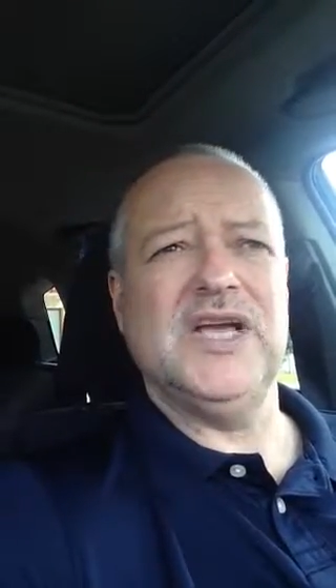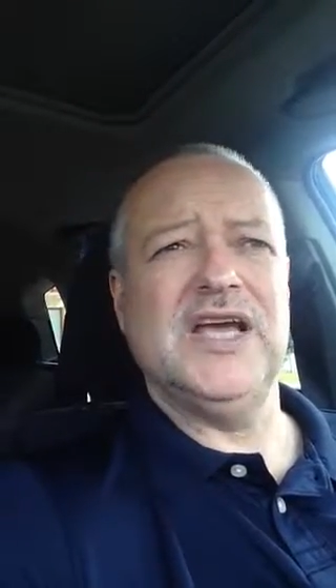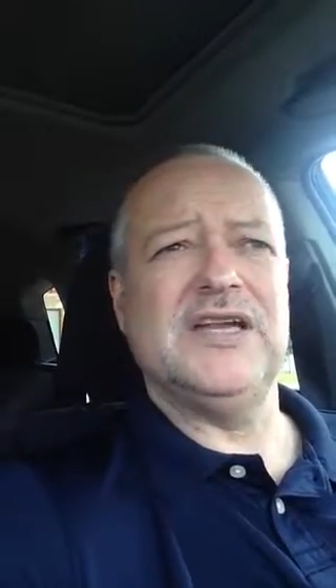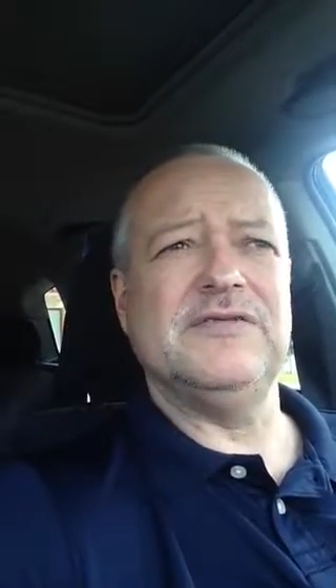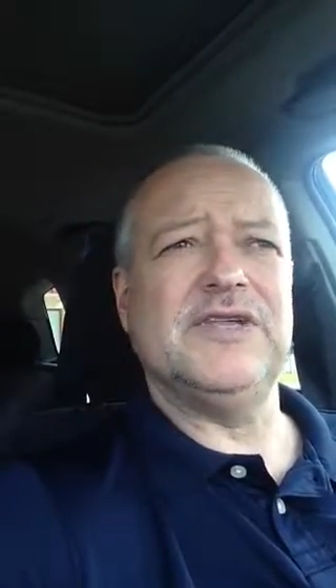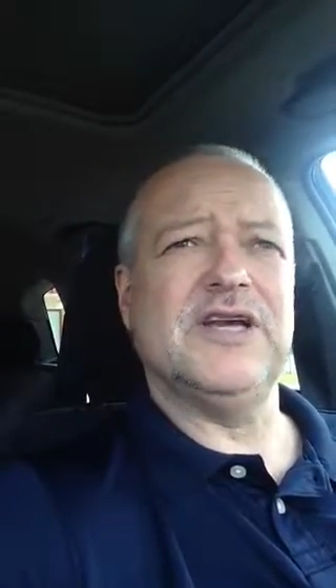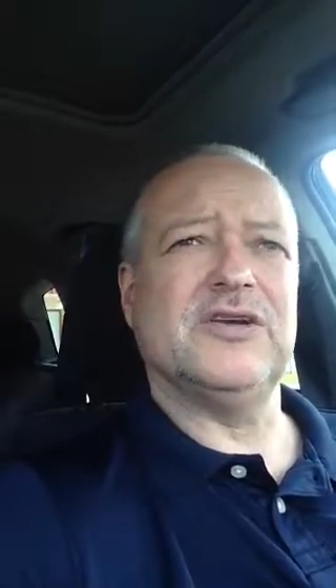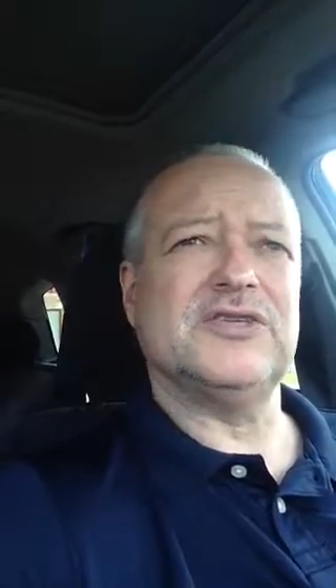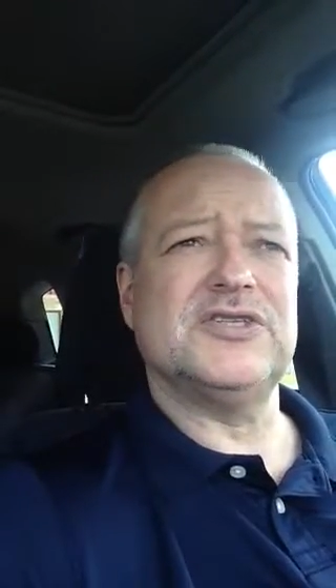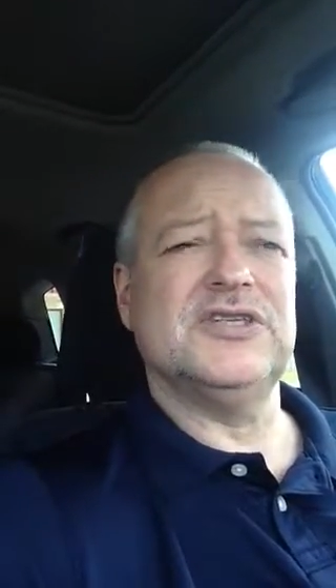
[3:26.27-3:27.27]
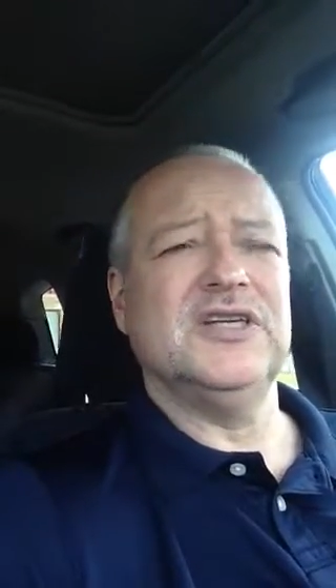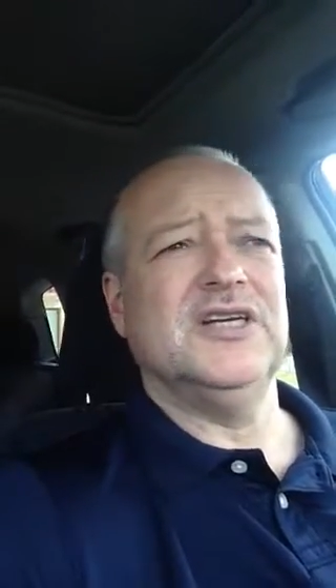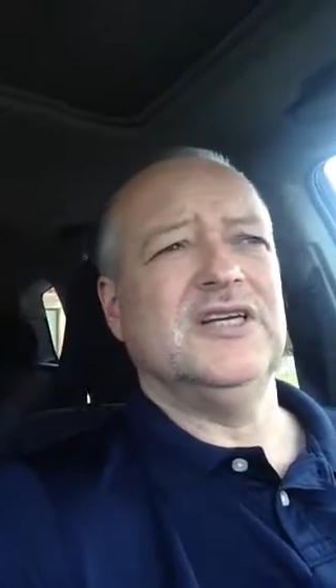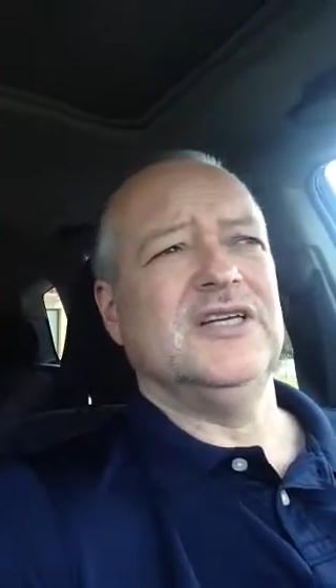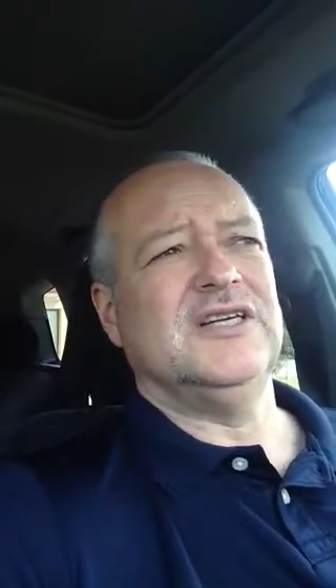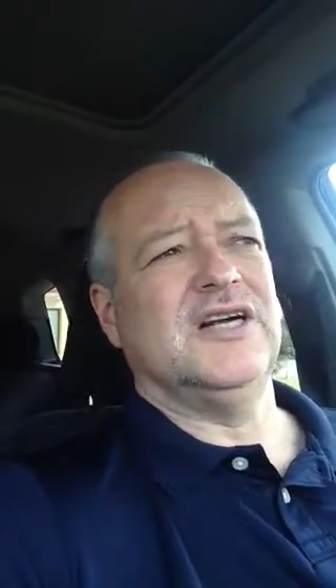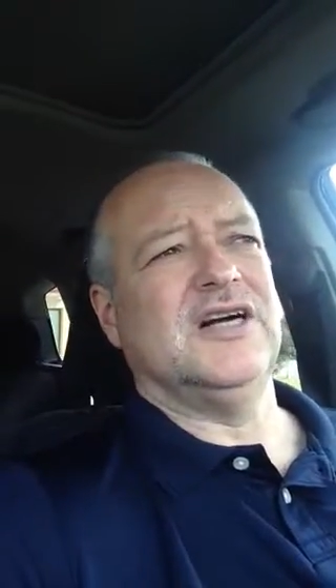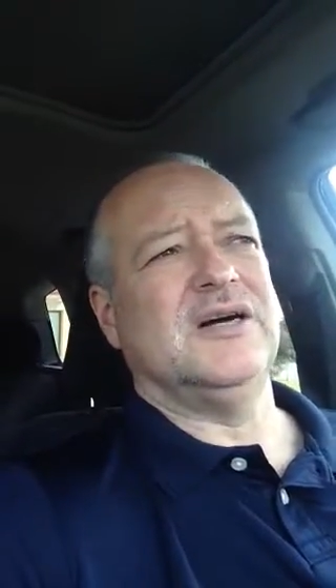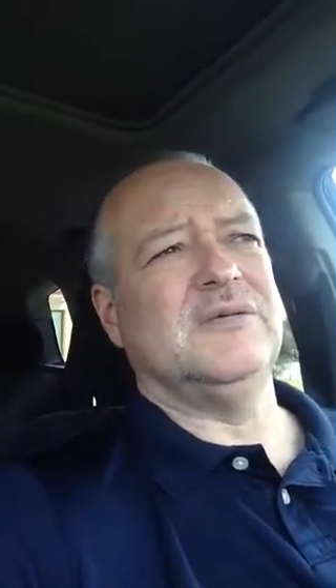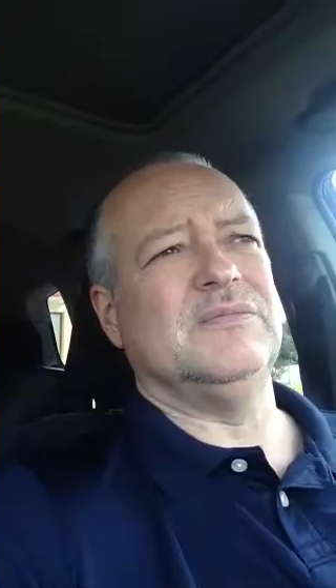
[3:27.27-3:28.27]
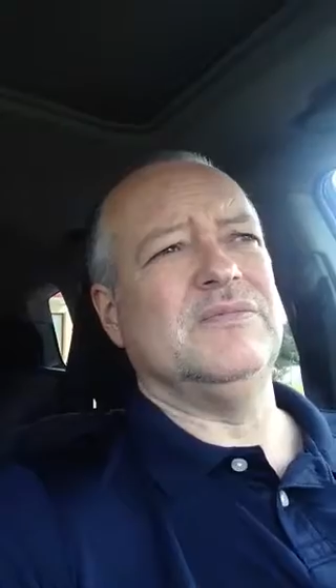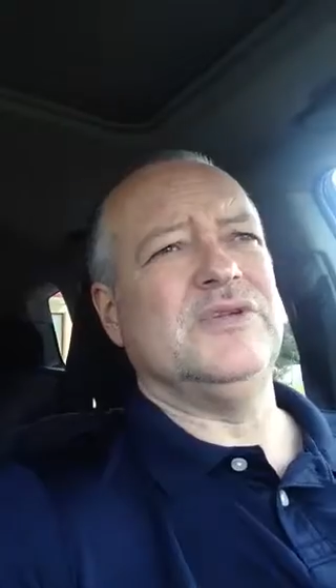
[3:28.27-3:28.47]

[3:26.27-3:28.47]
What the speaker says: and everything else. And